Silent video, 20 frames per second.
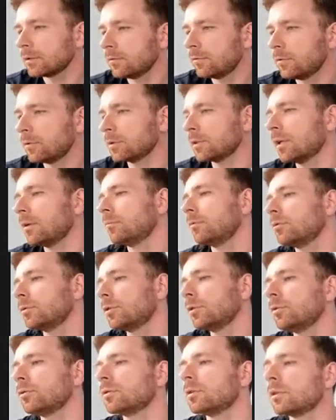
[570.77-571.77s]
For example, to
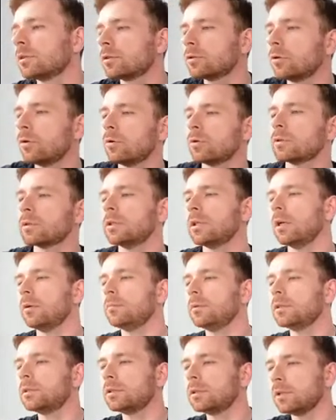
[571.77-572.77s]
use the source name,
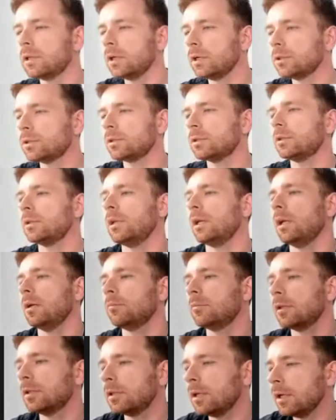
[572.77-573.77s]
destination
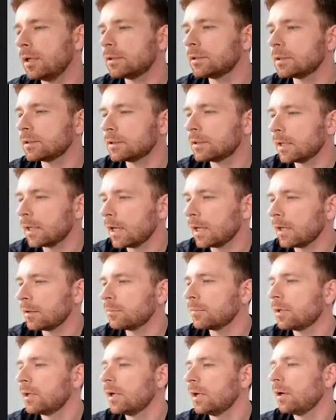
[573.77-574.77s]
name, the date and
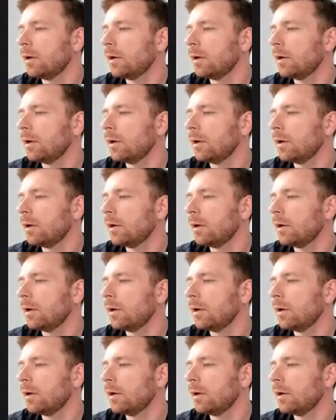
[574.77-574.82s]
time,